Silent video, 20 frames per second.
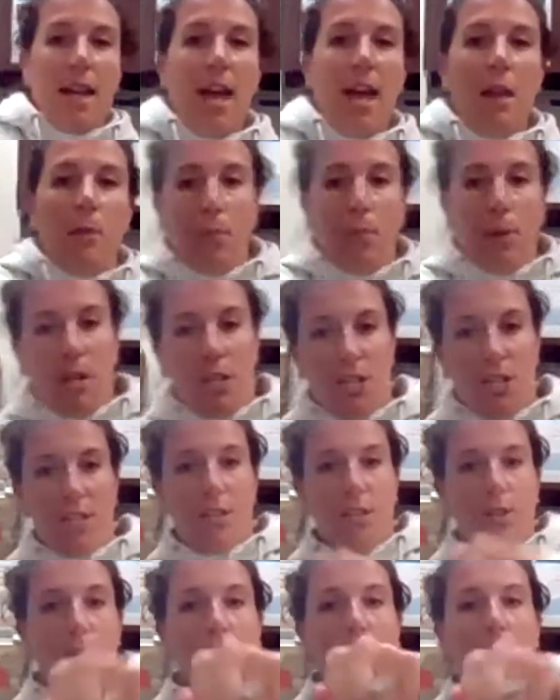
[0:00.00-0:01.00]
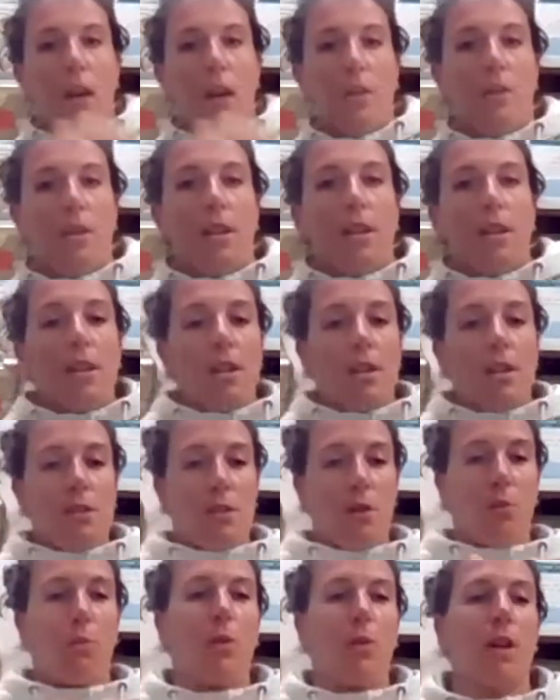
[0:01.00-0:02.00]
and punch as you go.
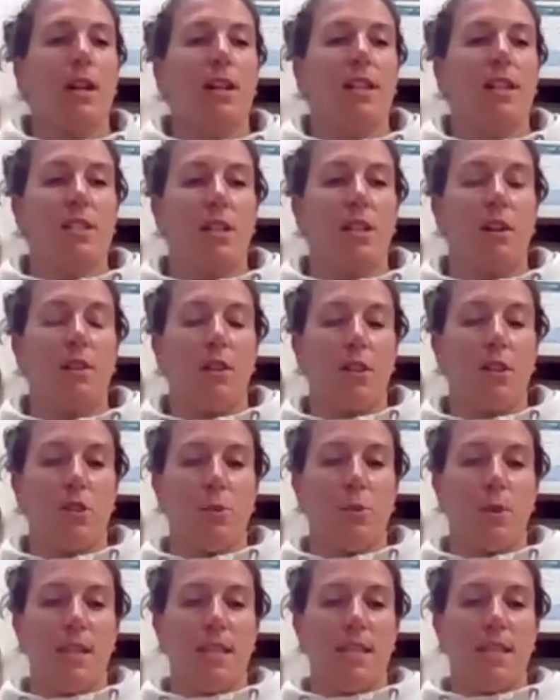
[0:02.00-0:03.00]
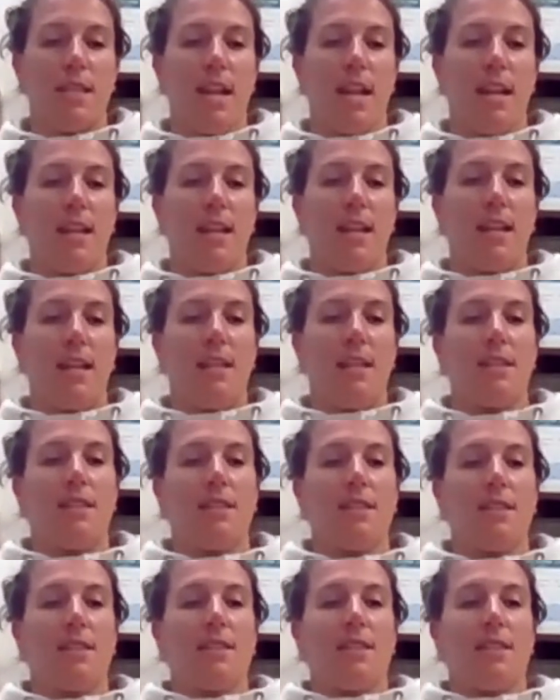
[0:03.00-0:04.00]
So we're gonna start our 20
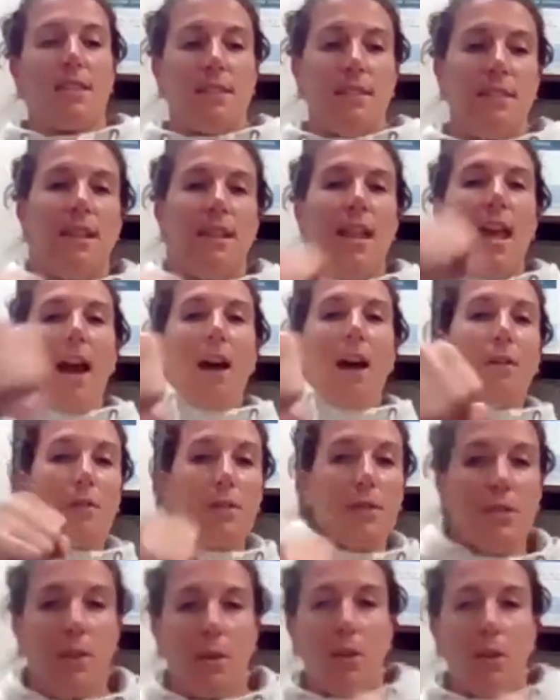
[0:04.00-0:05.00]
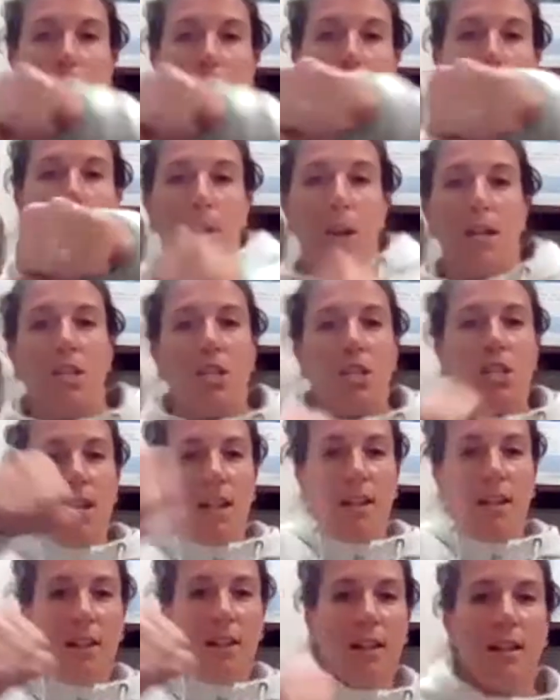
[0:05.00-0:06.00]
seconds now. So you're
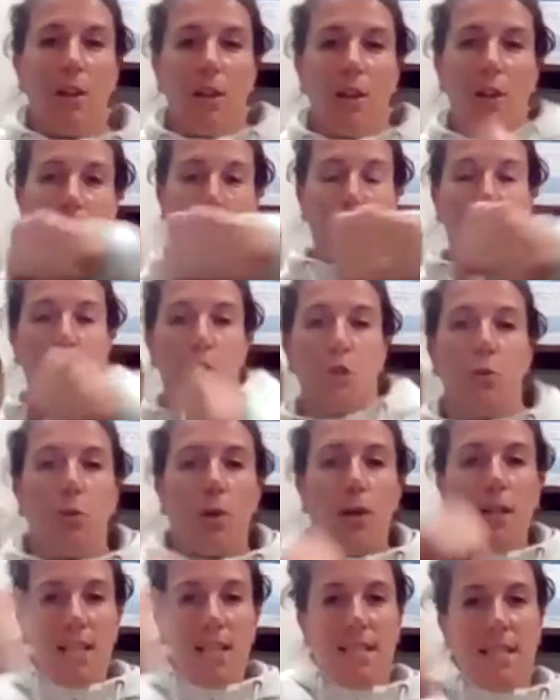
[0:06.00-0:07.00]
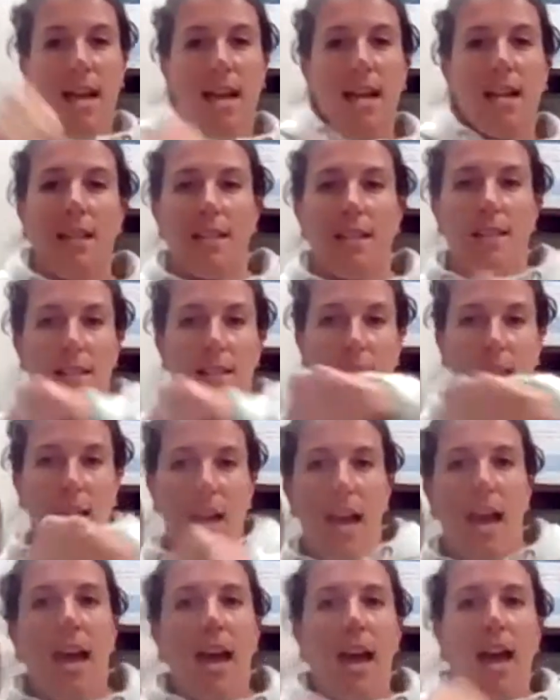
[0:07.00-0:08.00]
punching for 20 seconds
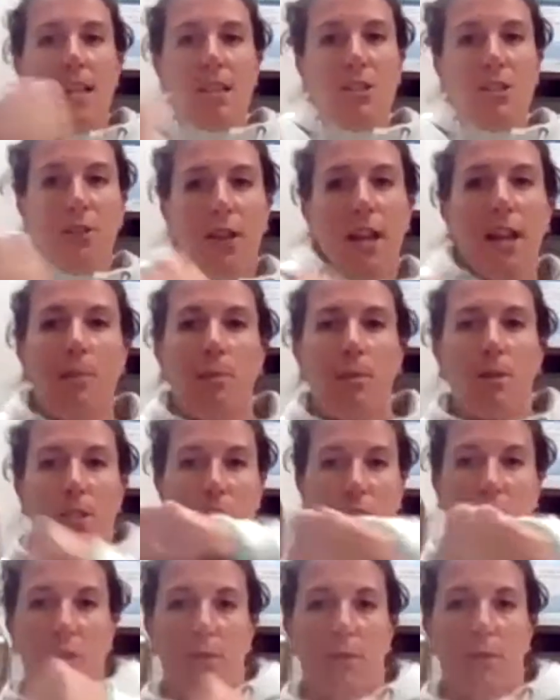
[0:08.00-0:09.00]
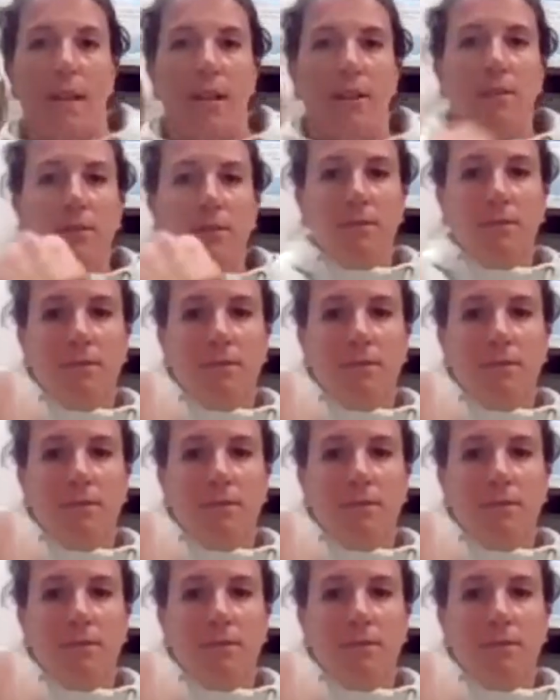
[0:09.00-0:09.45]
as you're able to do it.